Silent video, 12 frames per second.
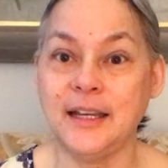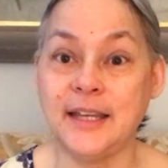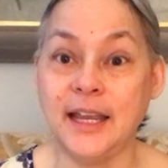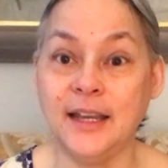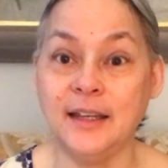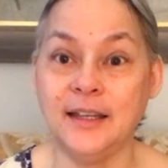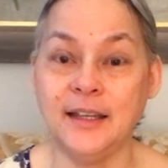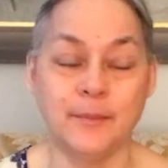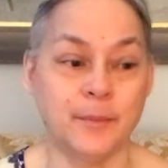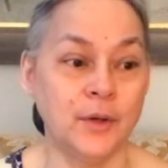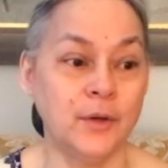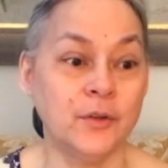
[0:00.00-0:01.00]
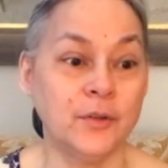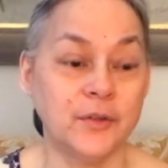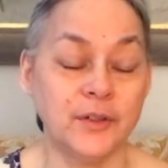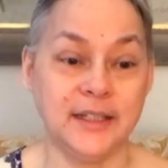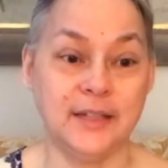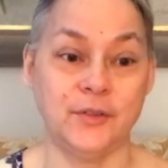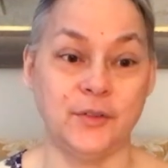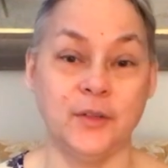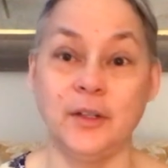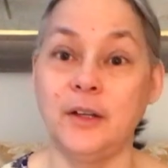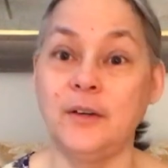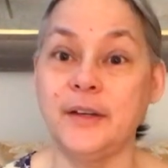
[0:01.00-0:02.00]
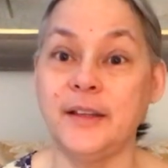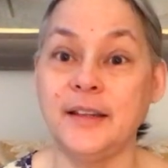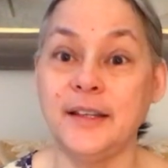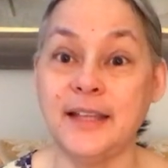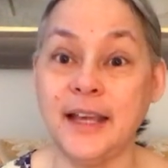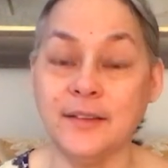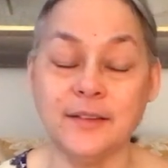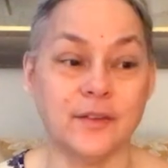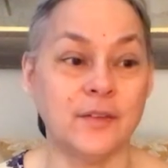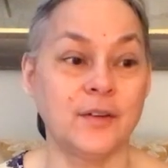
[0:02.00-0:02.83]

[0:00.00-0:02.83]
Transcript: a date and then murders her and leaves her alone in the desert.